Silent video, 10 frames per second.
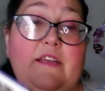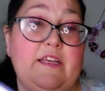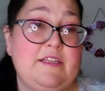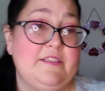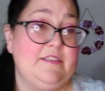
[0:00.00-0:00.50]

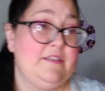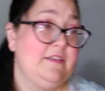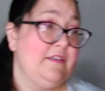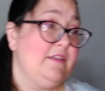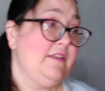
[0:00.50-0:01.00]
And
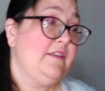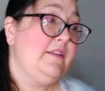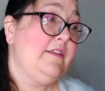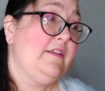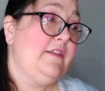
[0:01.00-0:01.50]

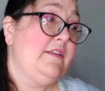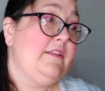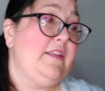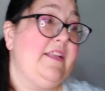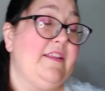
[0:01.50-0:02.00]

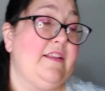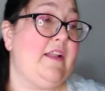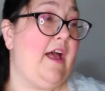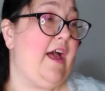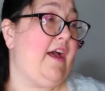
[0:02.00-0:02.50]
then
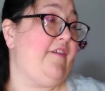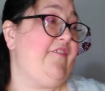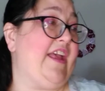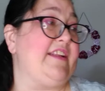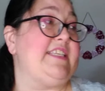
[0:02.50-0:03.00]

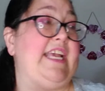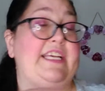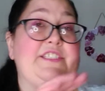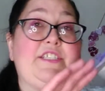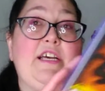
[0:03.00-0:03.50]

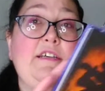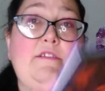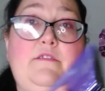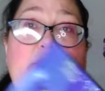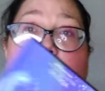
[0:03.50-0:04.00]
Fantasia,
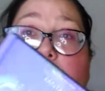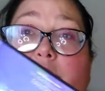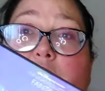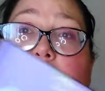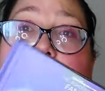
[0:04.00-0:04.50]

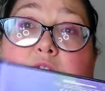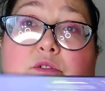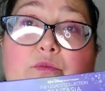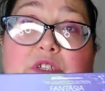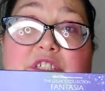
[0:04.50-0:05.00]

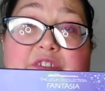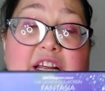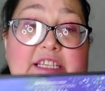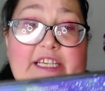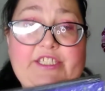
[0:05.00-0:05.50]
which
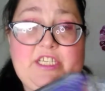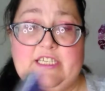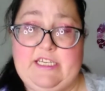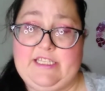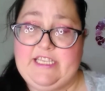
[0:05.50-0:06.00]

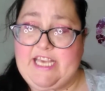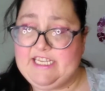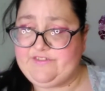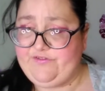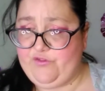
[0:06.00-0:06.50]
Fantasia I think
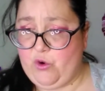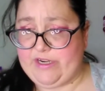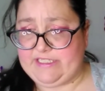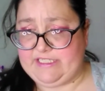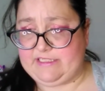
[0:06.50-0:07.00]
has
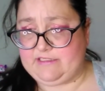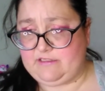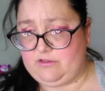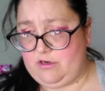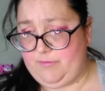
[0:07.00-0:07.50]
4
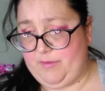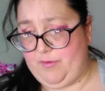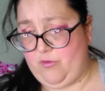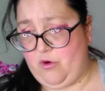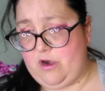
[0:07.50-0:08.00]
discs or maybe
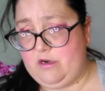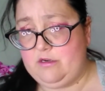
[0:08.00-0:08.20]
more.